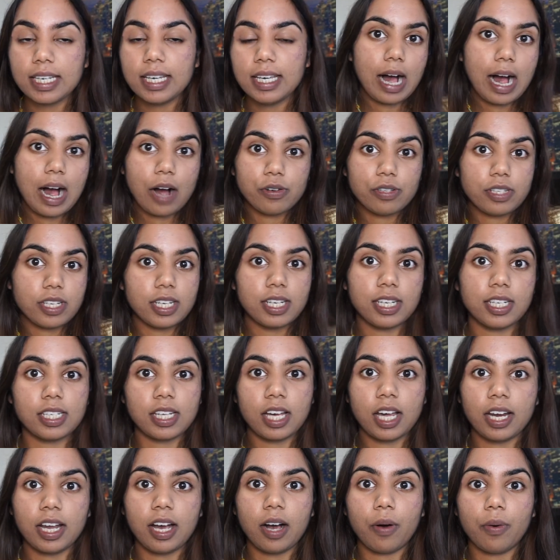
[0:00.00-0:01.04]
How did it
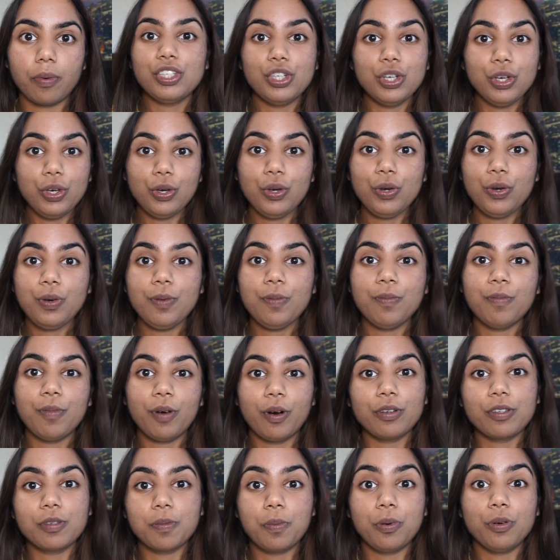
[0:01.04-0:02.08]
turn out? Do
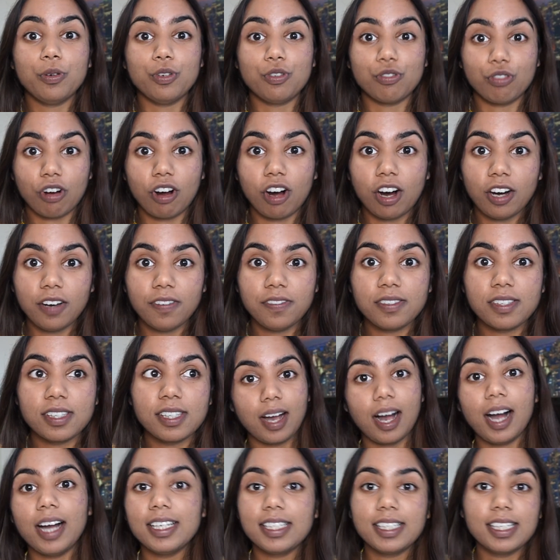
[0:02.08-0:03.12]
multiple drafts.
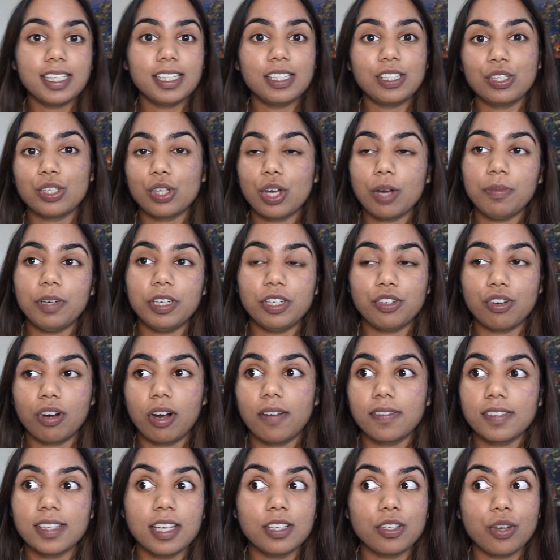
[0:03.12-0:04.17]
I did so many
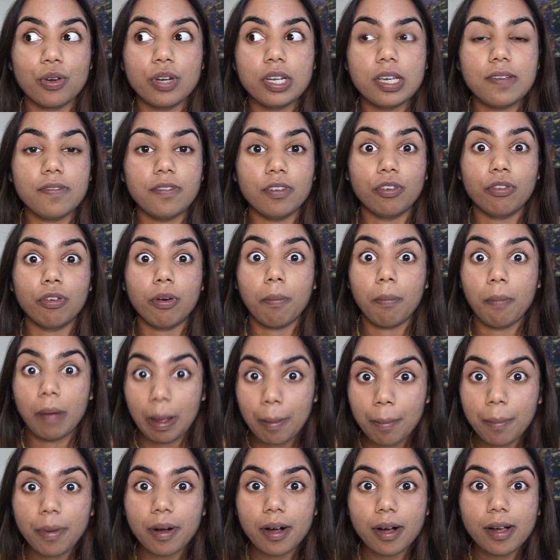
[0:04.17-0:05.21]
drafts I don't even
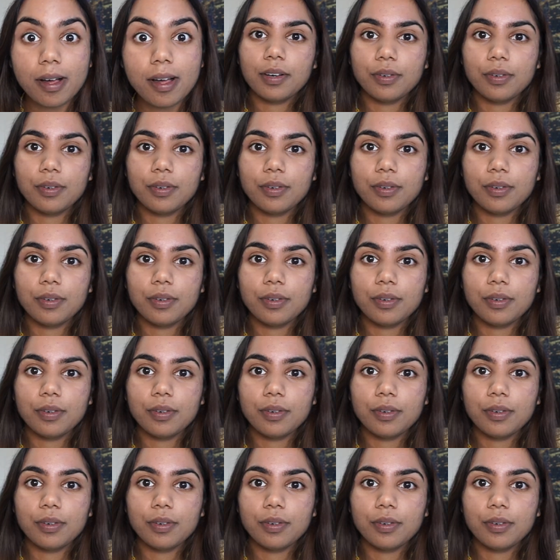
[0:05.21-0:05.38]
remember.